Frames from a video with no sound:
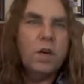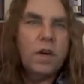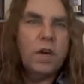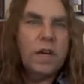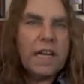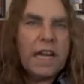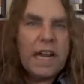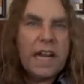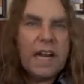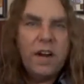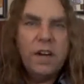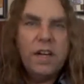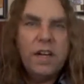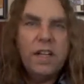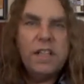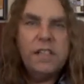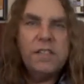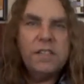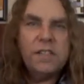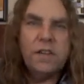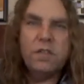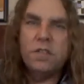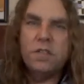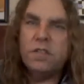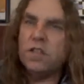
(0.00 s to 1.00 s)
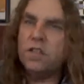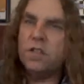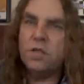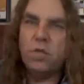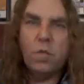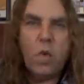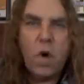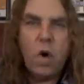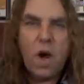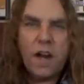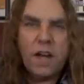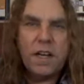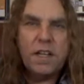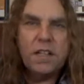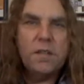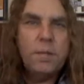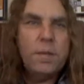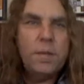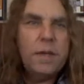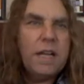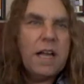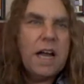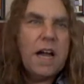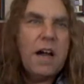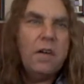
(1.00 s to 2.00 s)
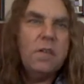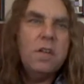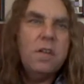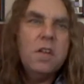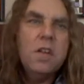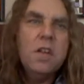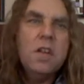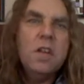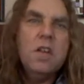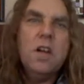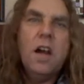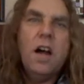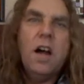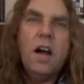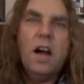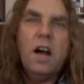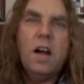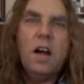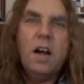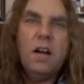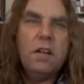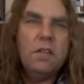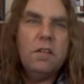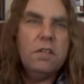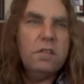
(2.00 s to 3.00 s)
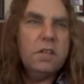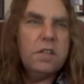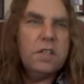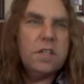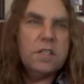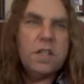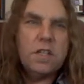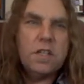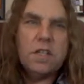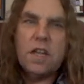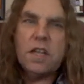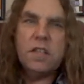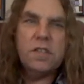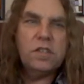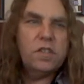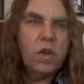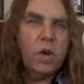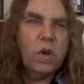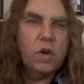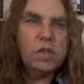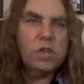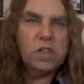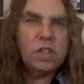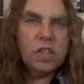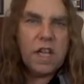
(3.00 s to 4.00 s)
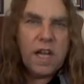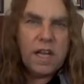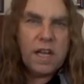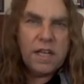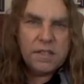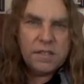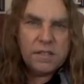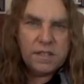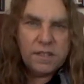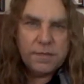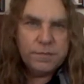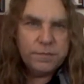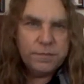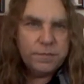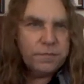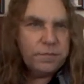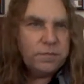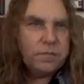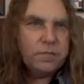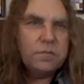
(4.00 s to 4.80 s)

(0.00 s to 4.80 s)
gregarious, and just wanting to be out and socializing.